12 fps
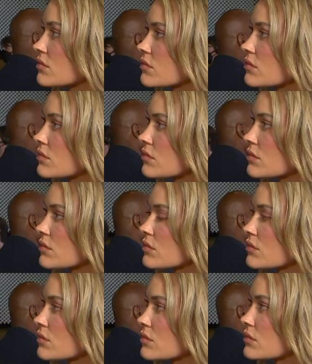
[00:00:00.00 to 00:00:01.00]

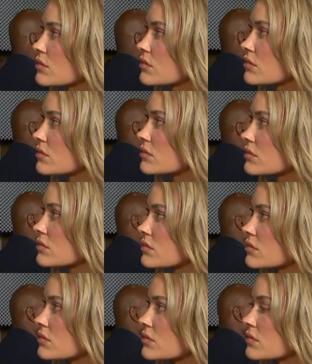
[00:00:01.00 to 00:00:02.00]

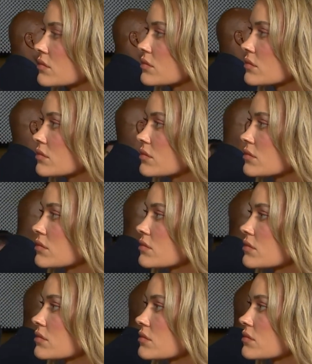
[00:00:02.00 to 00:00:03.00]

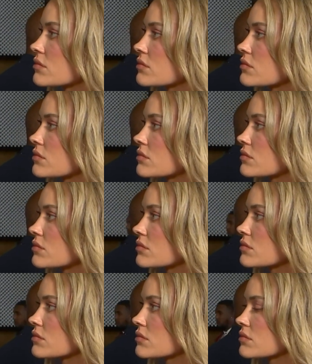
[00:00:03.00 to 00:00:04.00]

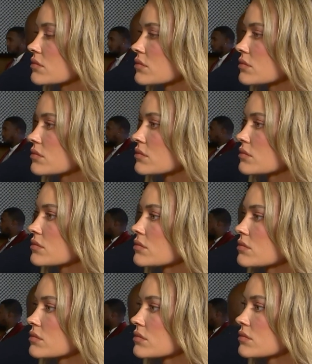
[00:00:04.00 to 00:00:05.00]

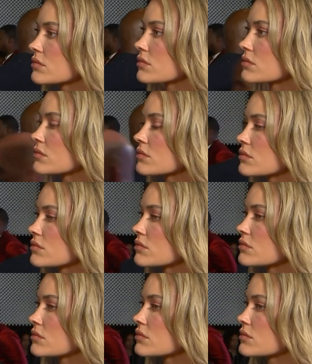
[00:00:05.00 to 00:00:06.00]

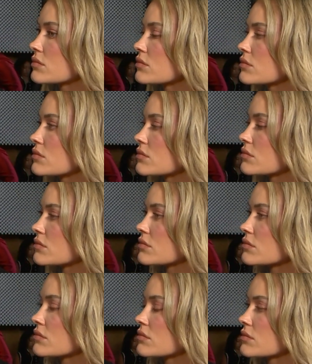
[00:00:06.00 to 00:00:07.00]

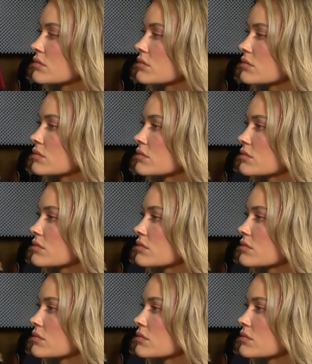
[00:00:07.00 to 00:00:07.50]
(not speaking)